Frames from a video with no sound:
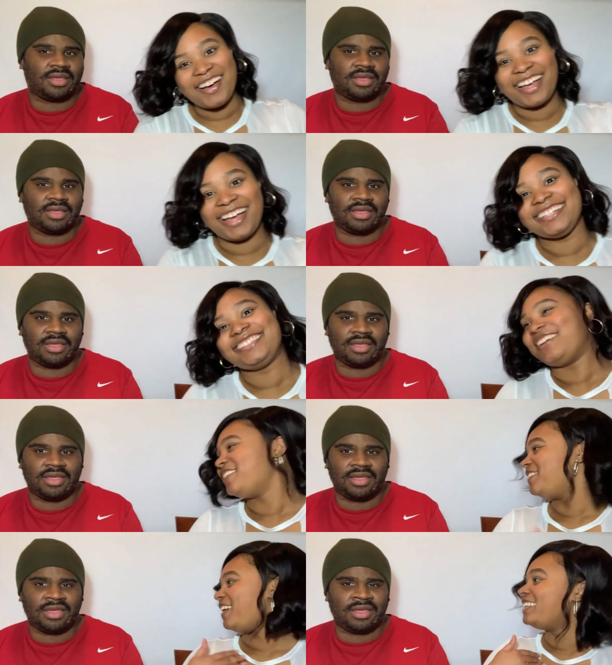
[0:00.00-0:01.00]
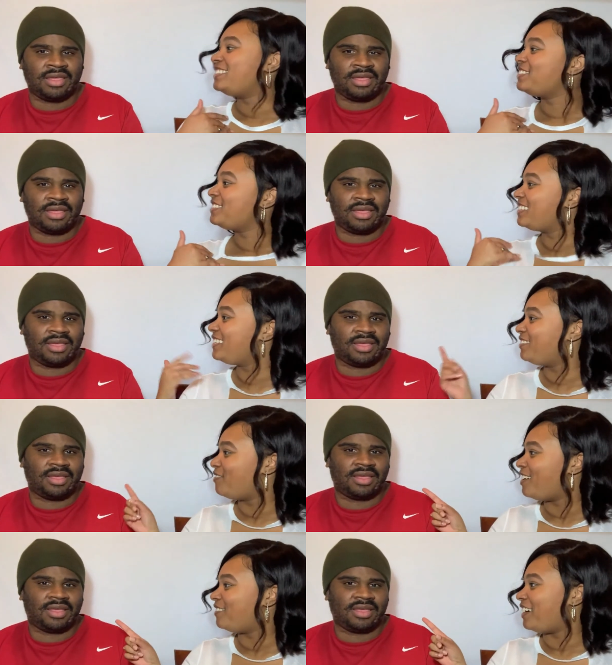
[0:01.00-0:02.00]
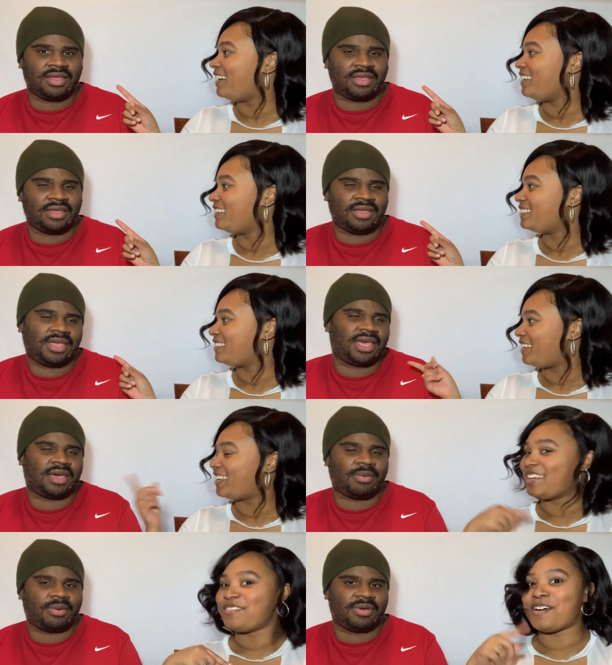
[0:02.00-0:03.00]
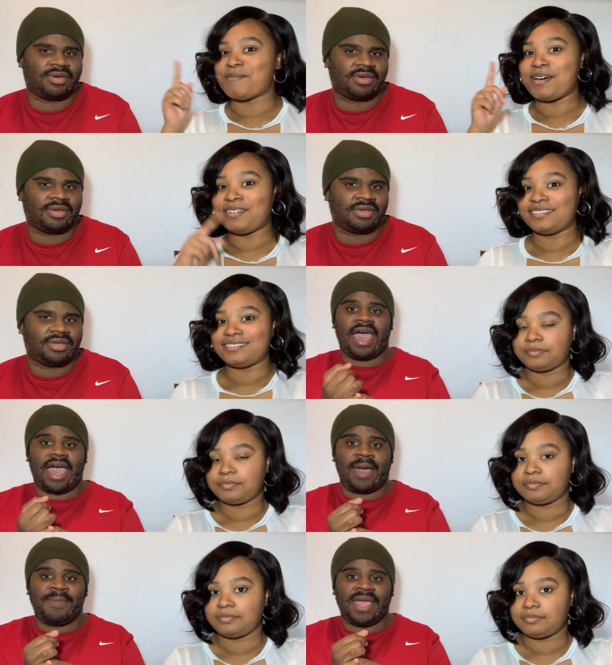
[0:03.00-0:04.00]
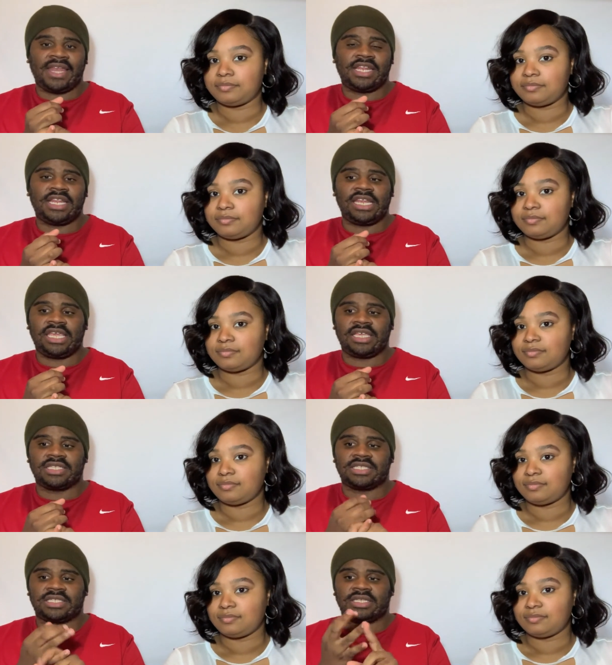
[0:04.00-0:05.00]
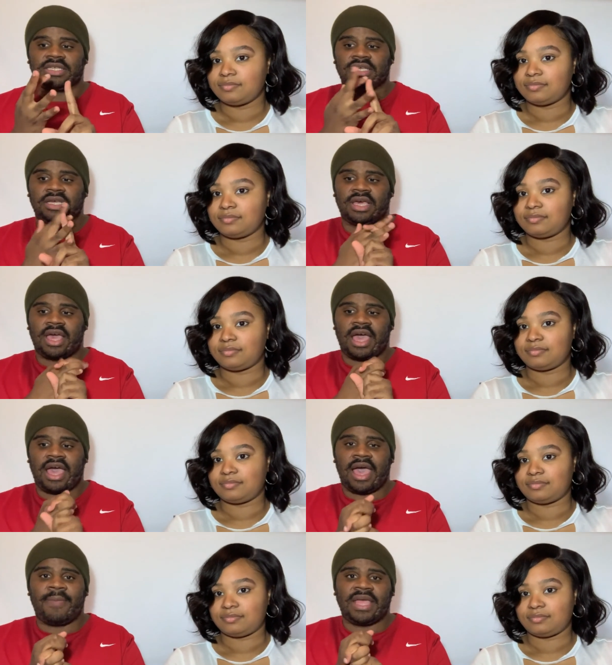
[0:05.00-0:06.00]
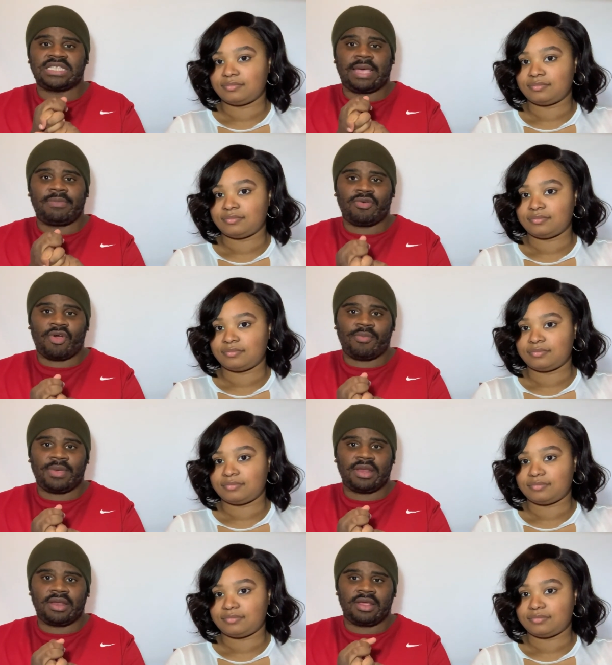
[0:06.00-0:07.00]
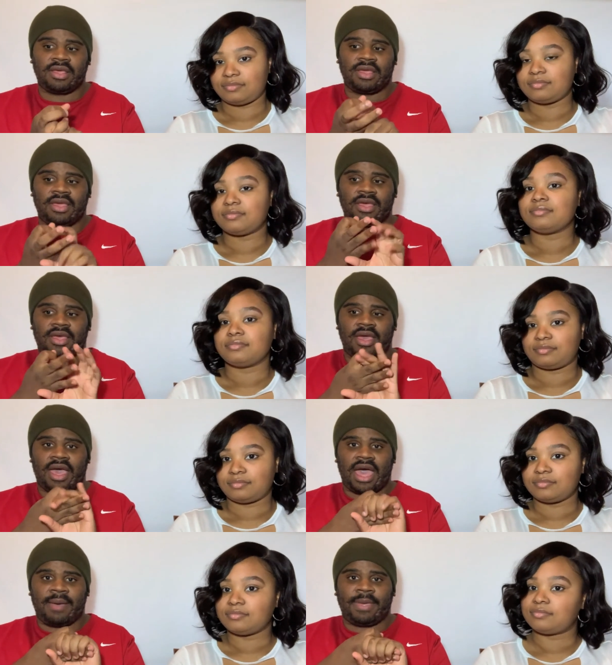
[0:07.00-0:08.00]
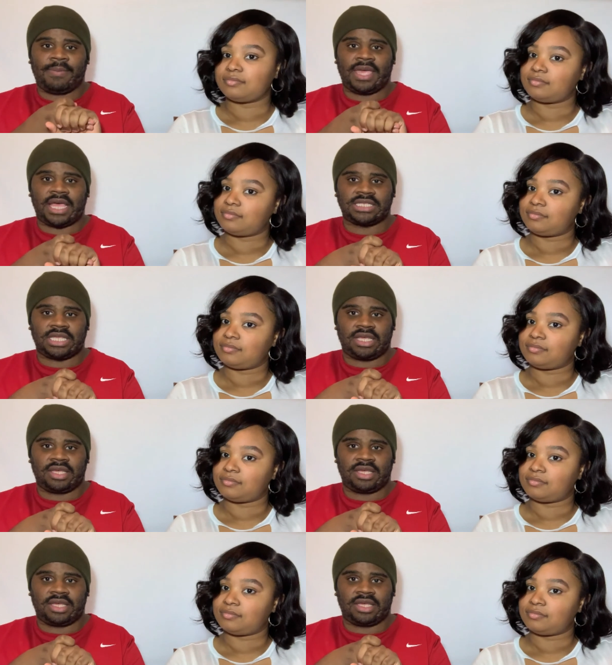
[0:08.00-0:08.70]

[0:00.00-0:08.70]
Speaker 1: Okay, so what about two to one, right? yeah. Let's get one more.
Speaker 2: I met Nikki Lee. I met Tammy Roman. I met Beyonce.